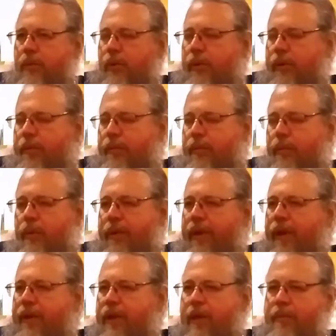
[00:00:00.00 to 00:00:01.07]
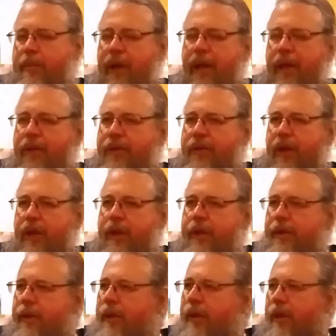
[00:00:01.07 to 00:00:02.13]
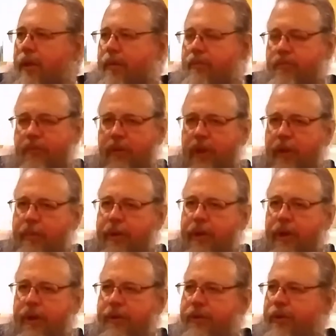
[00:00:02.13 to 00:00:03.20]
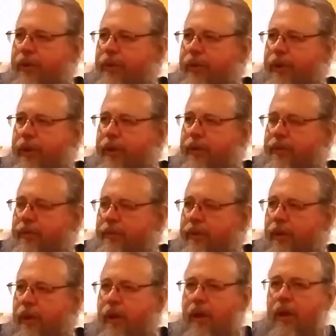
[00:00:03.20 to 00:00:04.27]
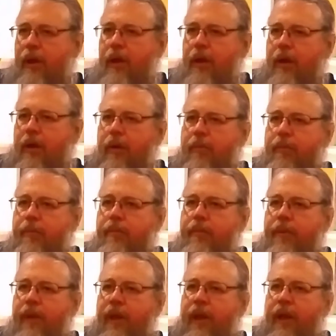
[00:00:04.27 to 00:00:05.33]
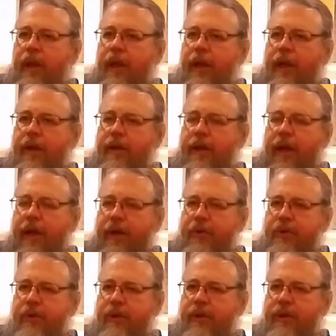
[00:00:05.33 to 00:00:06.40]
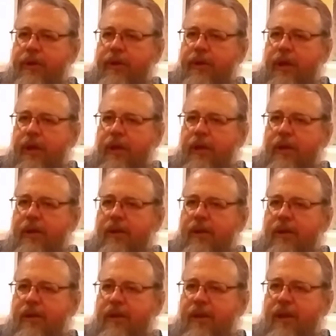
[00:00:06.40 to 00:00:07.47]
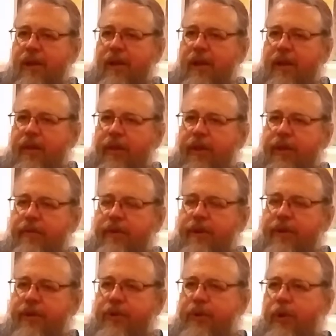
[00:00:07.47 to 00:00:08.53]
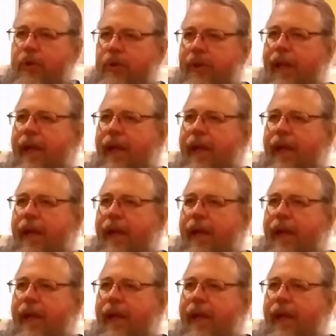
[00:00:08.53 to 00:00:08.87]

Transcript: or in, at that time Palestine, Lebanon, Syria. Um, and actually, uh, they even installed